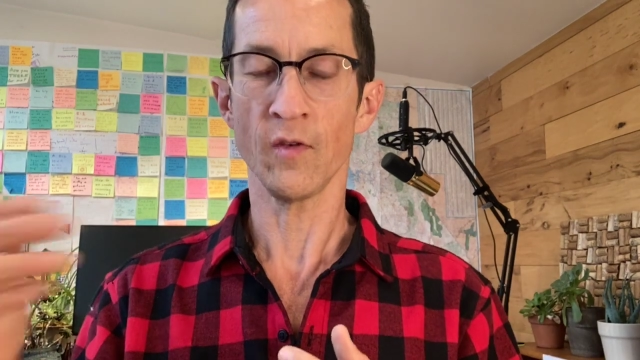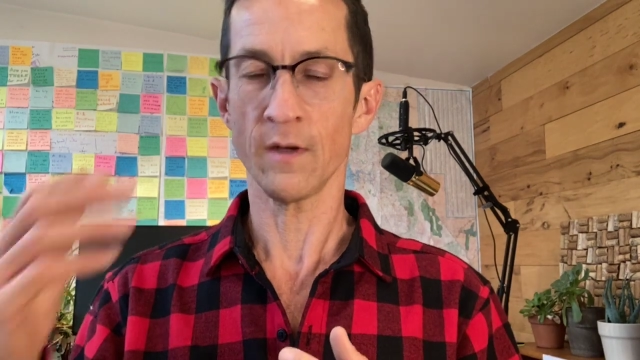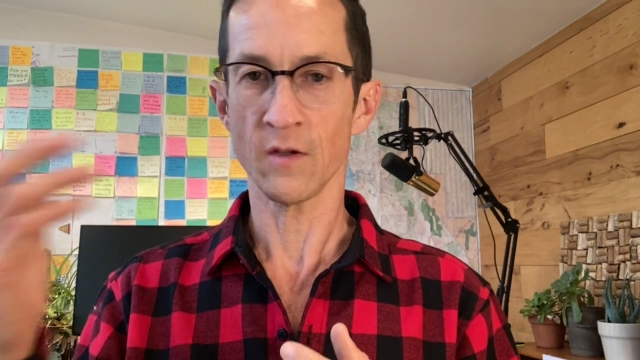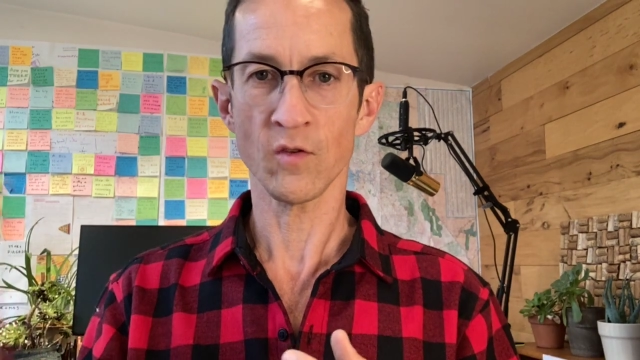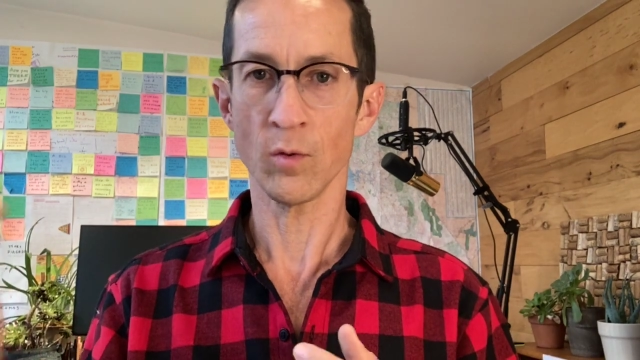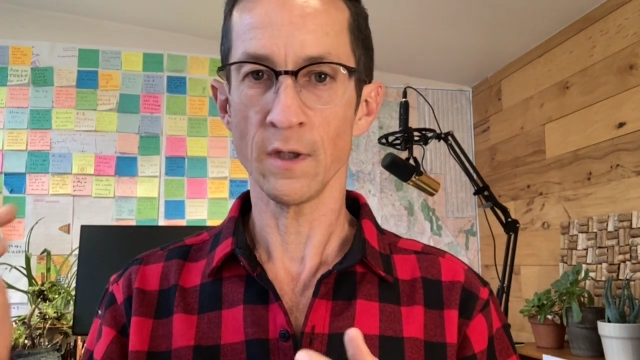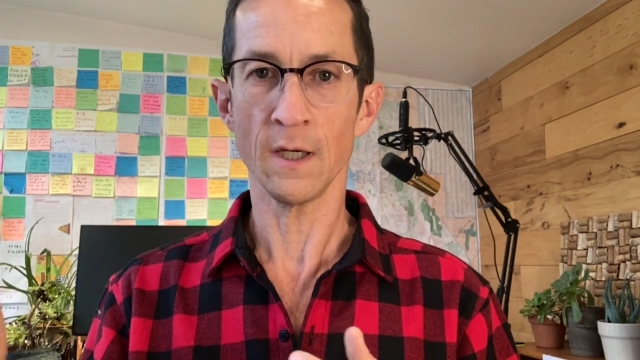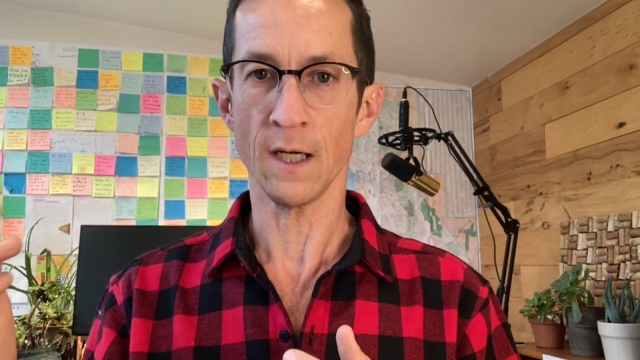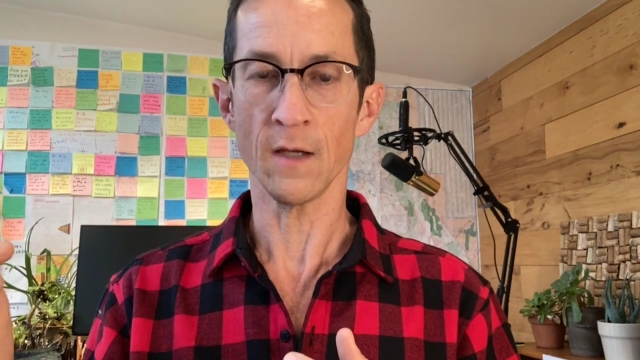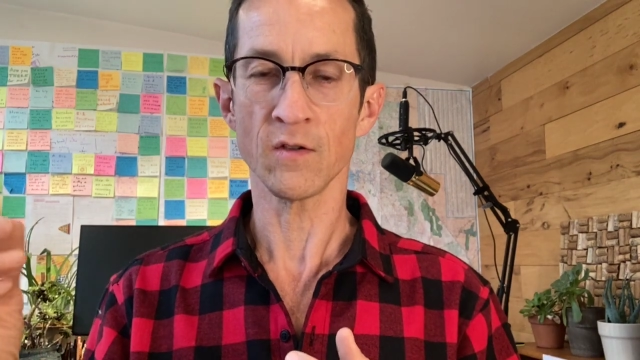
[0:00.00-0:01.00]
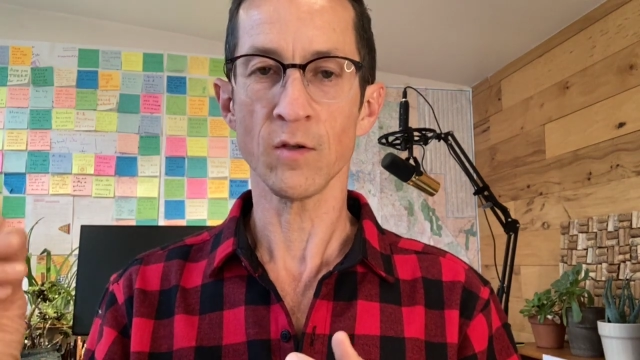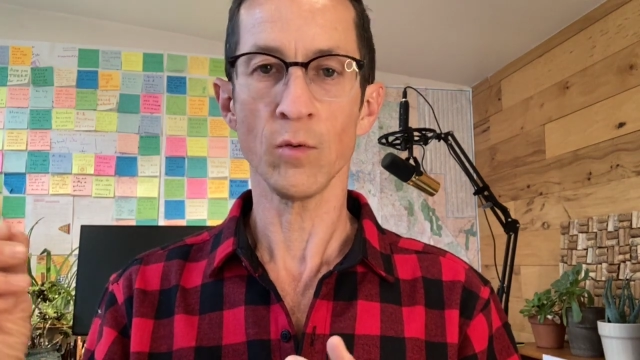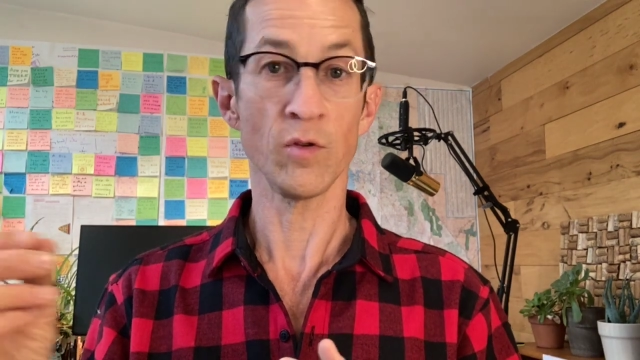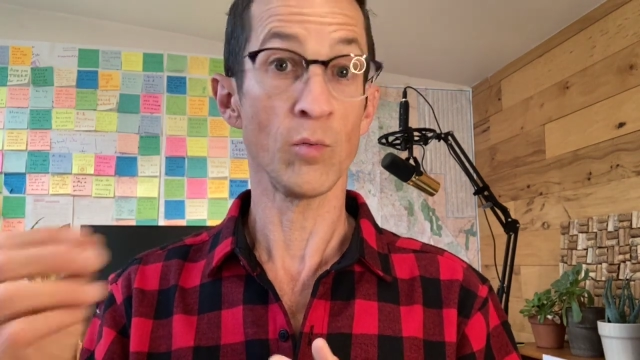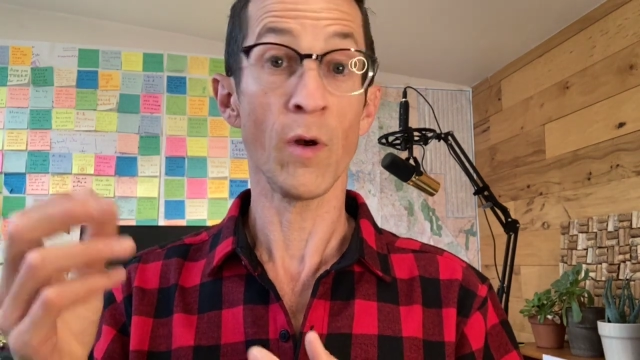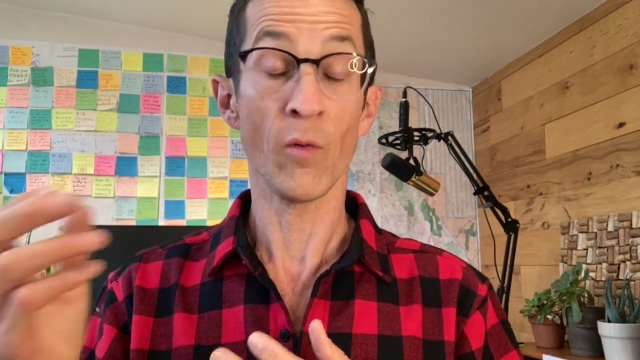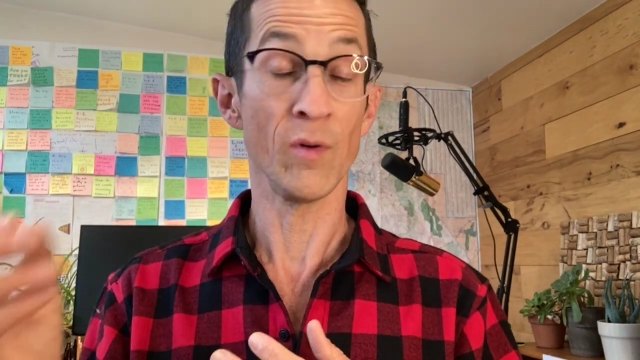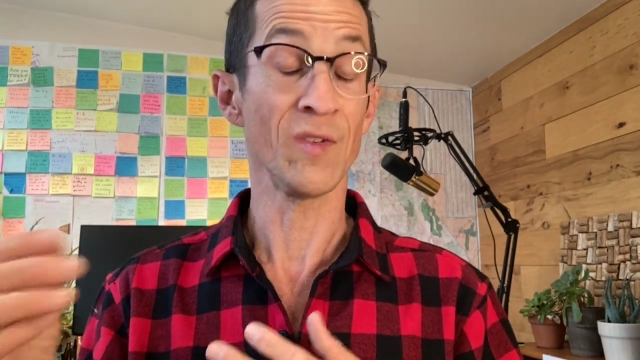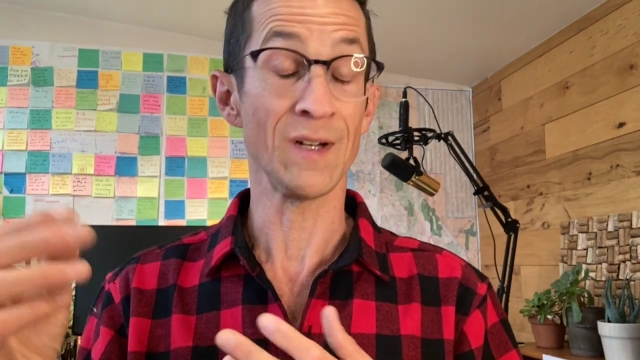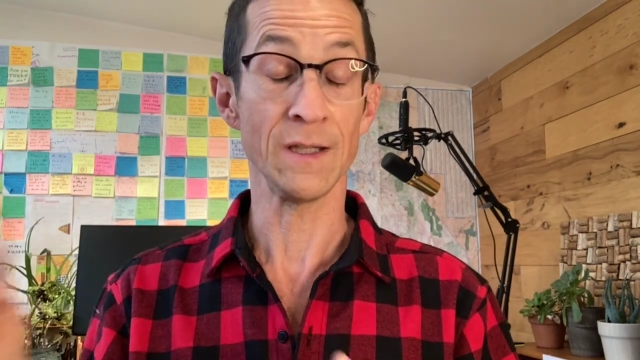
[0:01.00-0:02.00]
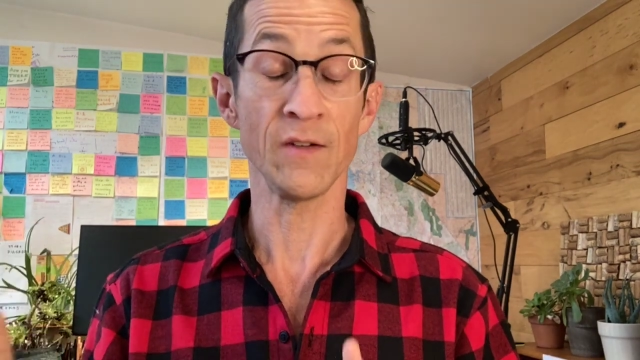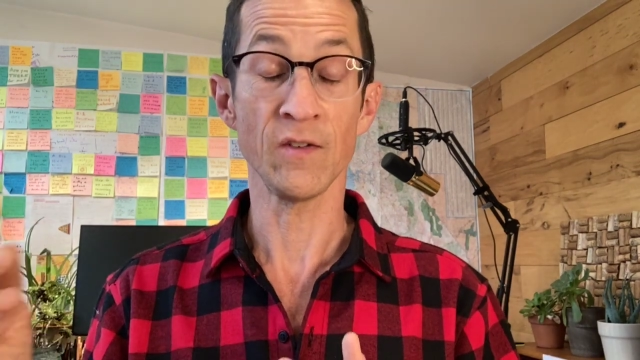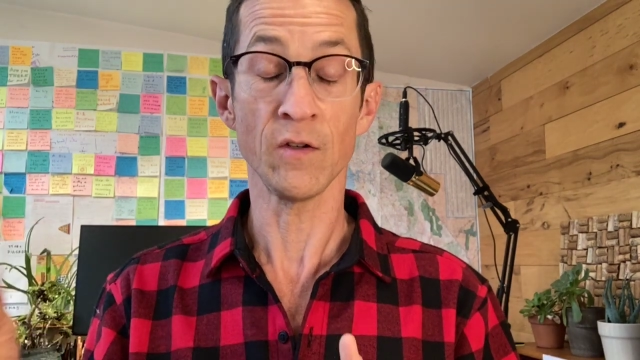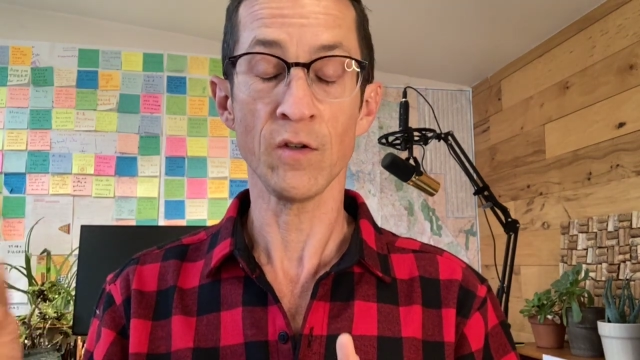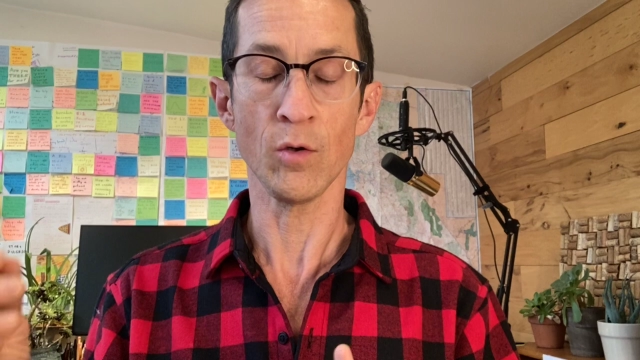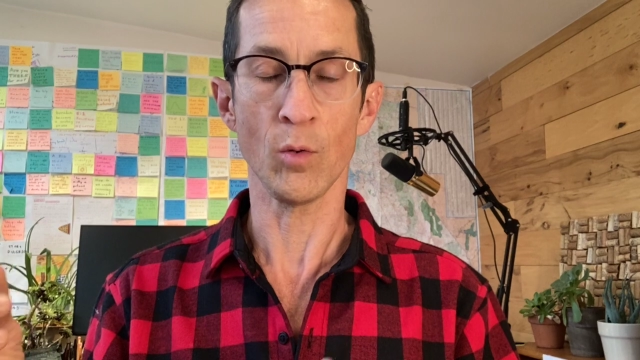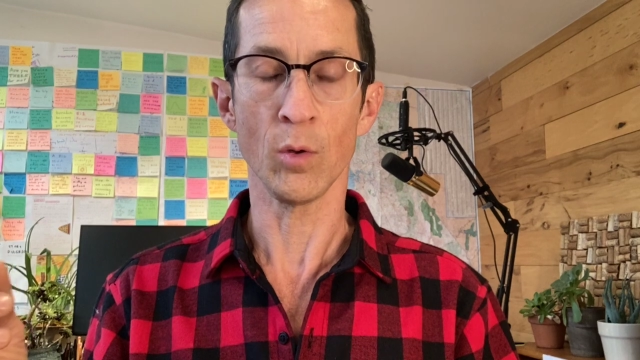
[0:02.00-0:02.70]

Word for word: that I scored the highest was one of the ones that I listened to